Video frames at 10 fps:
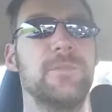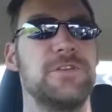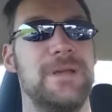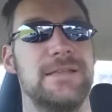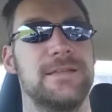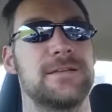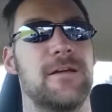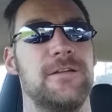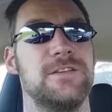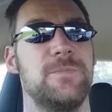which means
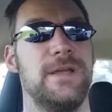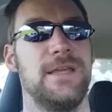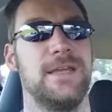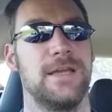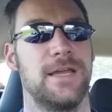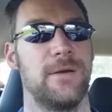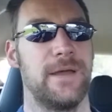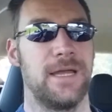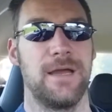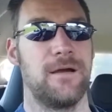it's going to be
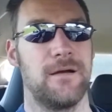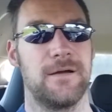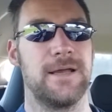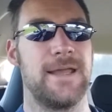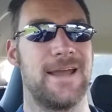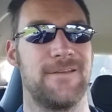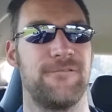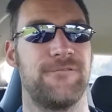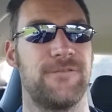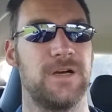going high
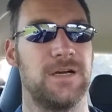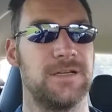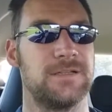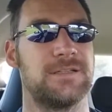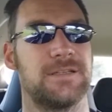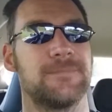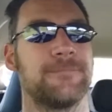and fast,